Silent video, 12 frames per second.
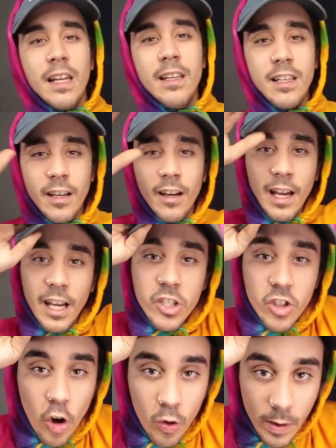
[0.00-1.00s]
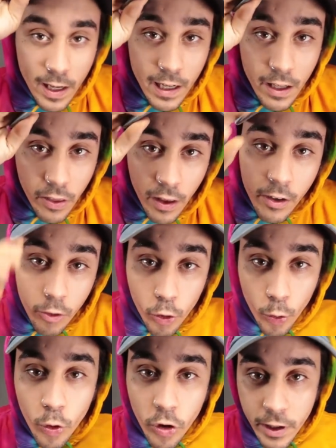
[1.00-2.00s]
India has shown me anything,
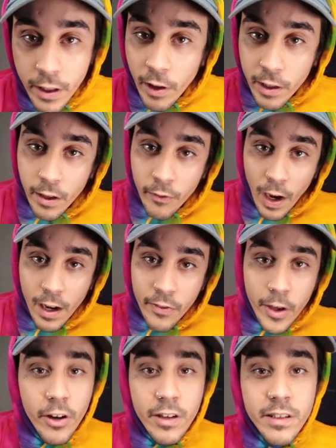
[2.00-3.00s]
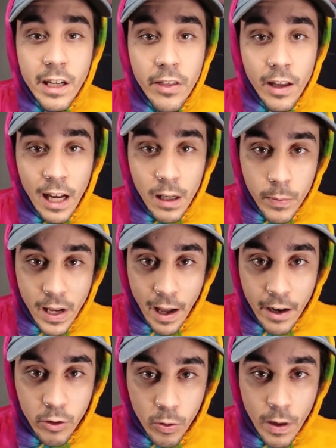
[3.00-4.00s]
truly, like if there is anything I can be
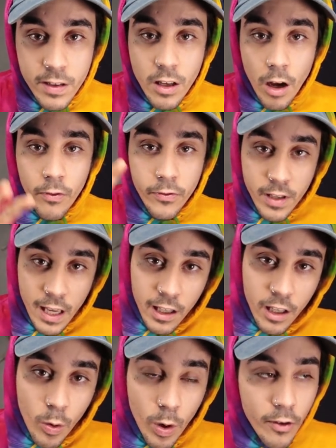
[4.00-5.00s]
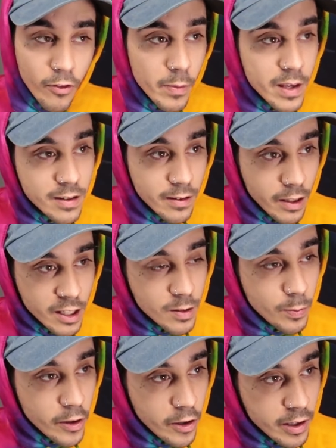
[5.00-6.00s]
honest with myself, taking away from this
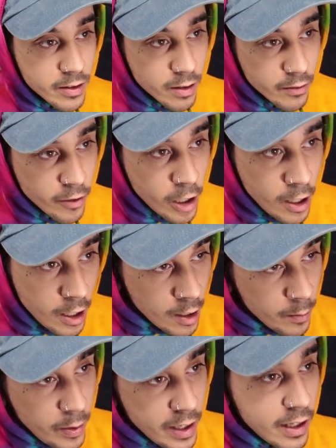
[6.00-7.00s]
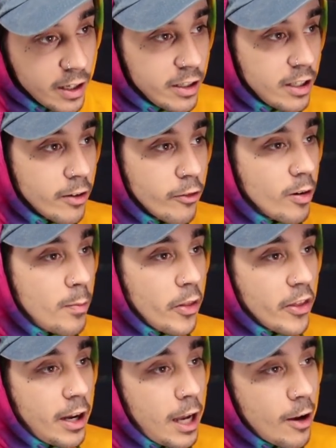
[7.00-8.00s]
experience of being in India for a
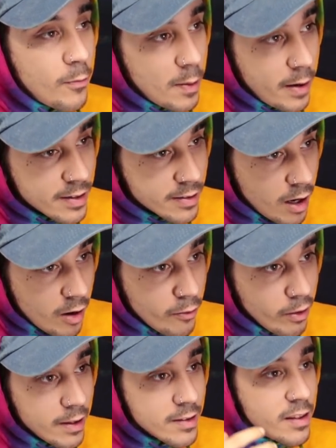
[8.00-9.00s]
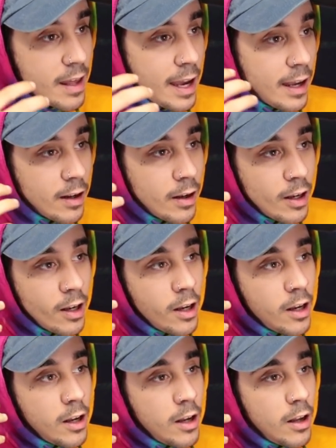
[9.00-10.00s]
month and a half by myself, is that
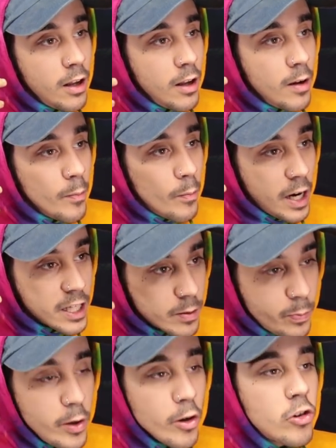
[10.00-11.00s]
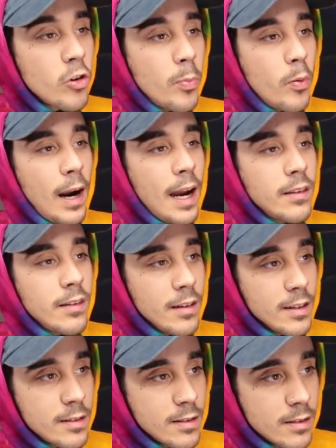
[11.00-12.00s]
my spiritual
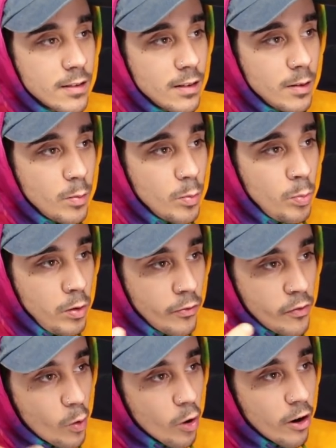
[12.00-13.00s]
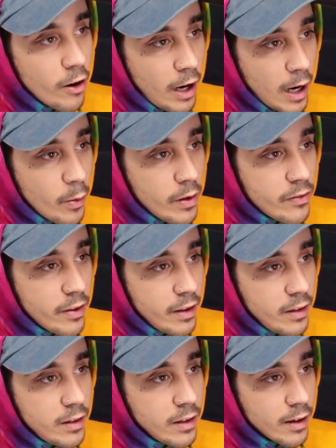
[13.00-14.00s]
practice before I went to
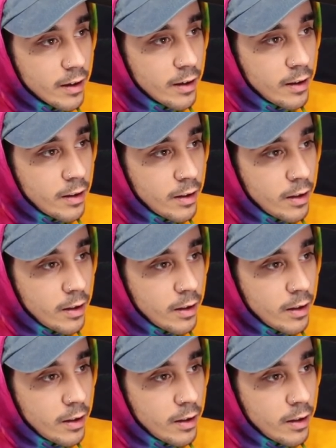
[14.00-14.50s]
India,